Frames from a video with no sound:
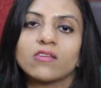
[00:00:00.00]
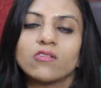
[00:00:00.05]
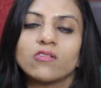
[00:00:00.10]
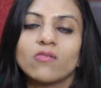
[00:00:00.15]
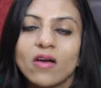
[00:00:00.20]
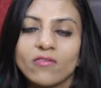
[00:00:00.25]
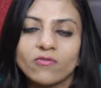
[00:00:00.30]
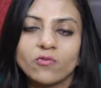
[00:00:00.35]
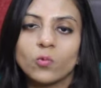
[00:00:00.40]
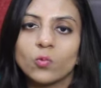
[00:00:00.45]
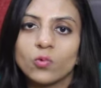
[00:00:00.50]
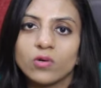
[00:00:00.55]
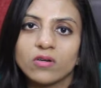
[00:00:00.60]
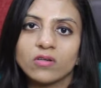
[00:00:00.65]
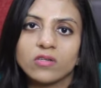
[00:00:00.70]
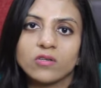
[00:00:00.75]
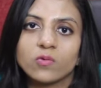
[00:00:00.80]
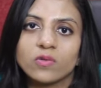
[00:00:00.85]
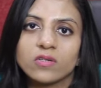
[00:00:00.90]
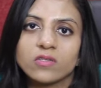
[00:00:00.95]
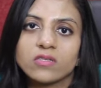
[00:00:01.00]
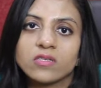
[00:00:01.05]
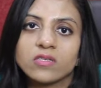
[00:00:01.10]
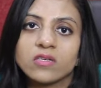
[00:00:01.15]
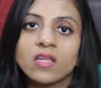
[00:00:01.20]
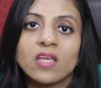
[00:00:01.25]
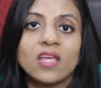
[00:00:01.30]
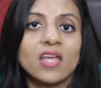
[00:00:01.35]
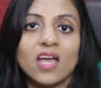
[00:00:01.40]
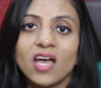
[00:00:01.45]
and you have to work towards
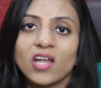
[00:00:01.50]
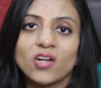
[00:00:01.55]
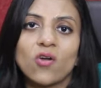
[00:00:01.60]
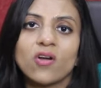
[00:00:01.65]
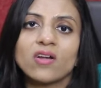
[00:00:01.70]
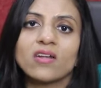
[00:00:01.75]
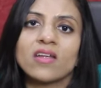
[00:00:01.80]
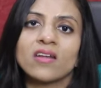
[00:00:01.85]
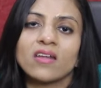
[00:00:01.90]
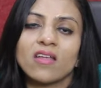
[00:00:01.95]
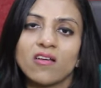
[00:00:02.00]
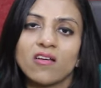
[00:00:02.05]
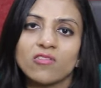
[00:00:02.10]
it and not let